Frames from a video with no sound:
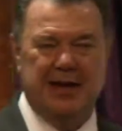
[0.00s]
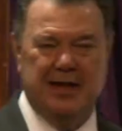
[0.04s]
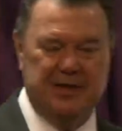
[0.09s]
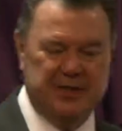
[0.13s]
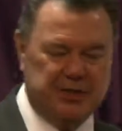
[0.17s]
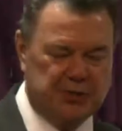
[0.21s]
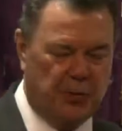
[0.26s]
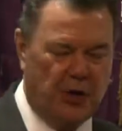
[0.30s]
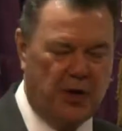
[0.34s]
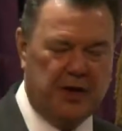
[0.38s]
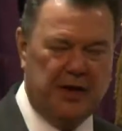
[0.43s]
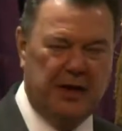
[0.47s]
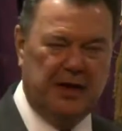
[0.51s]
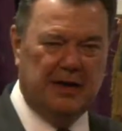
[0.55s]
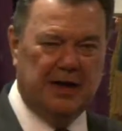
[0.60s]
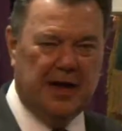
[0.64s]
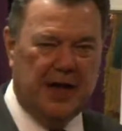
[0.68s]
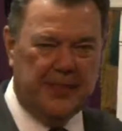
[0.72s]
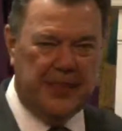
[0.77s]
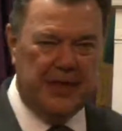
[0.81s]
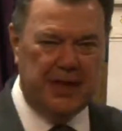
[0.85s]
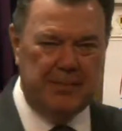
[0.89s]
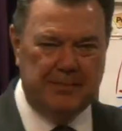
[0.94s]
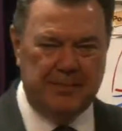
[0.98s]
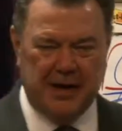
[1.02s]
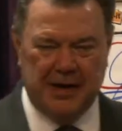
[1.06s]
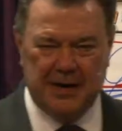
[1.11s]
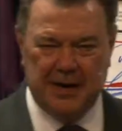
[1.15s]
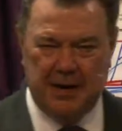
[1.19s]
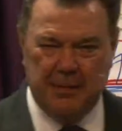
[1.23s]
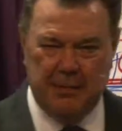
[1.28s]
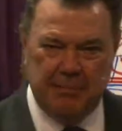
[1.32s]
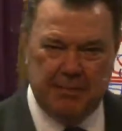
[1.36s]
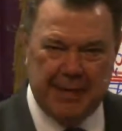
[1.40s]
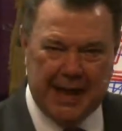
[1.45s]
is working nothing but
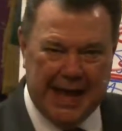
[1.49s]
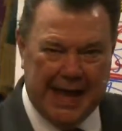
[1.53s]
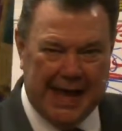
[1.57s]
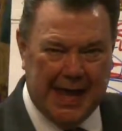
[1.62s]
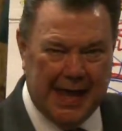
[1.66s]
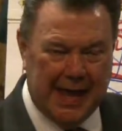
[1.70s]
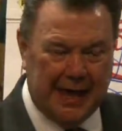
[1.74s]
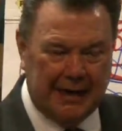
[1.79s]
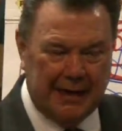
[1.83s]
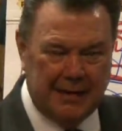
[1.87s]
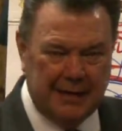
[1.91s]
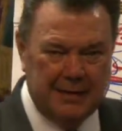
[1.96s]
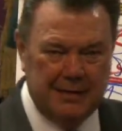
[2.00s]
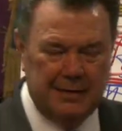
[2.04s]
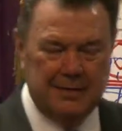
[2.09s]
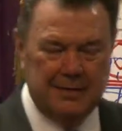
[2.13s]
a man.